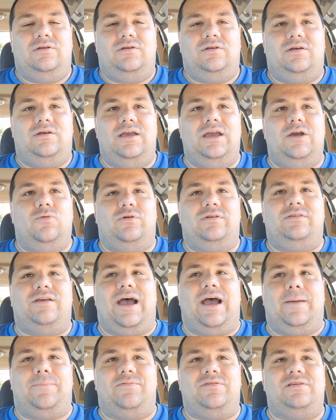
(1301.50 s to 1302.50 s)
It was
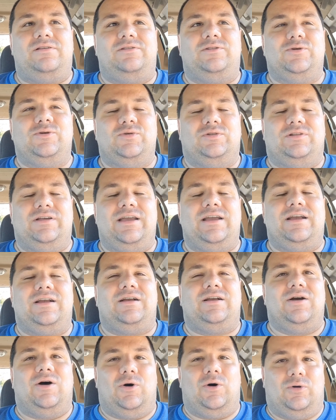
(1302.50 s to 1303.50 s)
absolutely
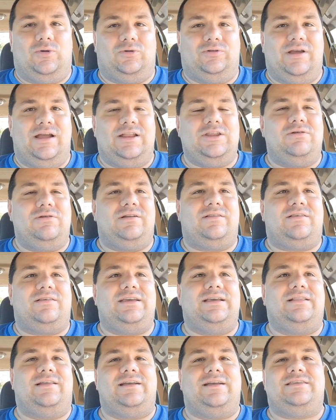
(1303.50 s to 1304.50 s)
gold. And you could
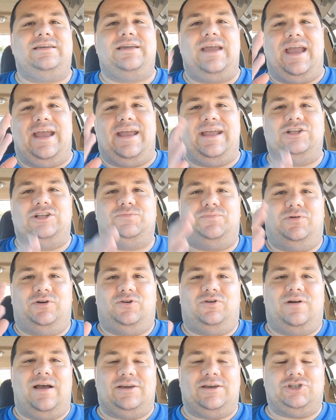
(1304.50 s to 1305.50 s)
see, like, the age
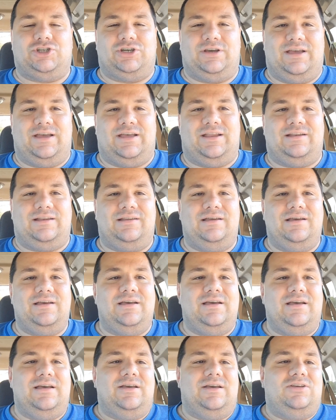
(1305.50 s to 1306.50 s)
progression.
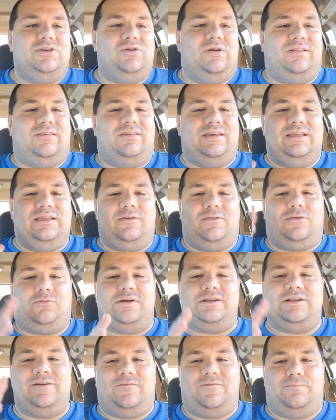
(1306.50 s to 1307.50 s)
You could see the three
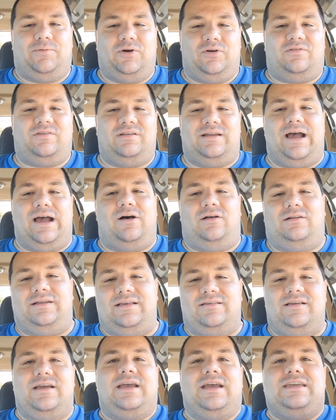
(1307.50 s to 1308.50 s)
different
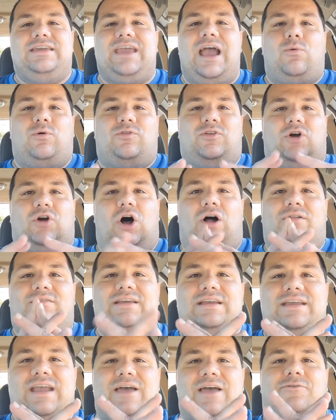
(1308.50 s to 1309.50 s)
personalities. Yet when they're all
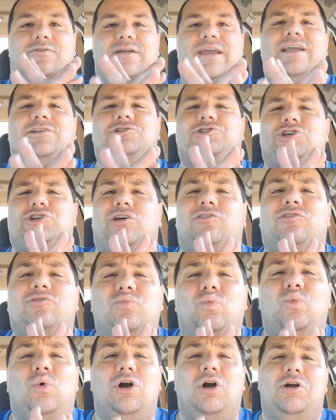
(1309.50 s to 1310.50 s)
together, it just
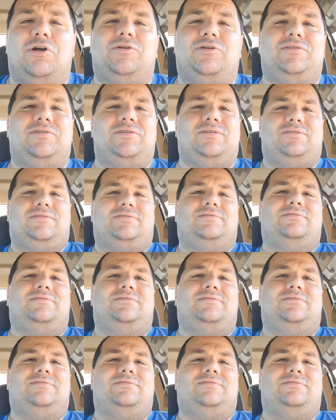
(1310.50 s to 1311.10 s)
works.